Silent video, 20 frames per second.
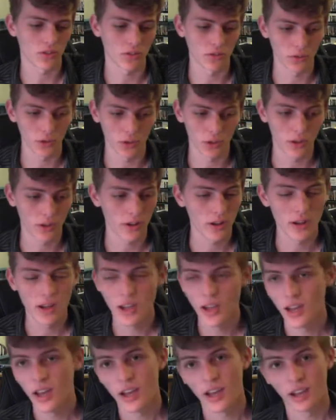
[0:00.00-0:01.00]
for
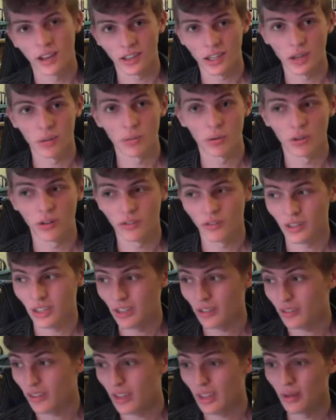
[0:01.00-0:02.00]
a Game Boy
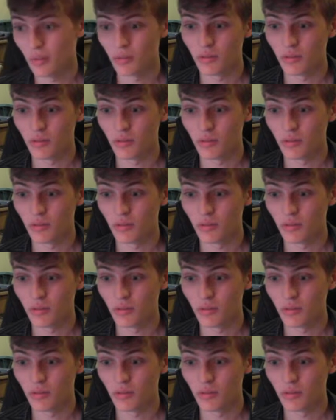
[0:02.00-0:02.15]
Advance game.